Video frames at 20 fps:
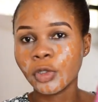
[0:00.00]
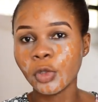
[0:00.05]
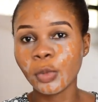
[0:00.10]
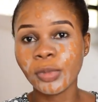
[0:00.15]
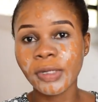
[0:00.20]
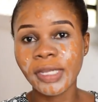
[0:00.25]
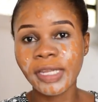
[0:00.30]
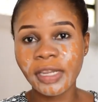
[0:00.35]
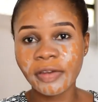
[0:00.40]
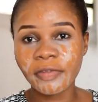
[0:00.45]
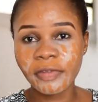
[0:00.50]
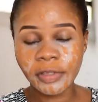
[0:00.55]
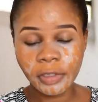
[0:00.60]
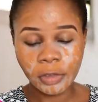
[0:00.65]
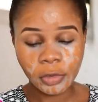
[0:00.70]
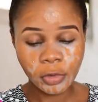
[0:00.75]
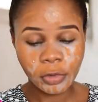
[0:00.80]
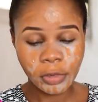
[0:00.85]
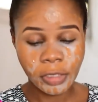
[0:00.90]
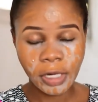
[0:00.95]
To blend
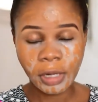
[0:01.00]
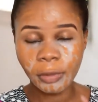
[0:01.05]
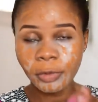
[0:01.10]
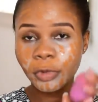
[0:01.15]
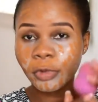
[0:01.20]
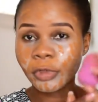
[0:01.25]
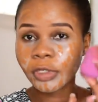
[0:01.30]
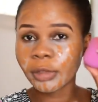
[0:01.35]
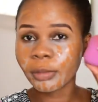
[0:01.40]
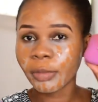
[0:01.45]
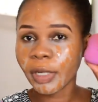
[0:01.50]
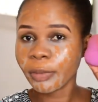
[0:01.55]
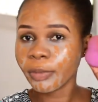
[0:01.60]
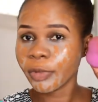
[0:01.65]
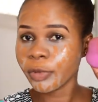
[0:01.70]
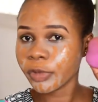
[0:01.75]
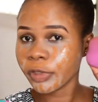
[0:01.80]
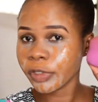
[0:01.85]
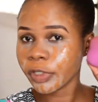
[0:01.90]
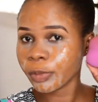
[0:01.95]
everything together, I'm using
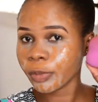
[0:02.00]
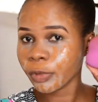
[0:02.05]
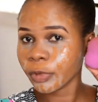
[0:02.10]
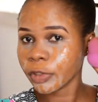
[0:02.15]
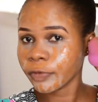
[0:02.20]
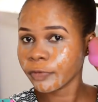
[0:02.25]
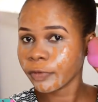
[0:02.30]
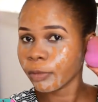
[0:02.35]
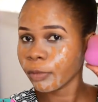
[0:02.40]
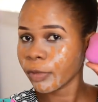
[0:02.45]
my beauty sponge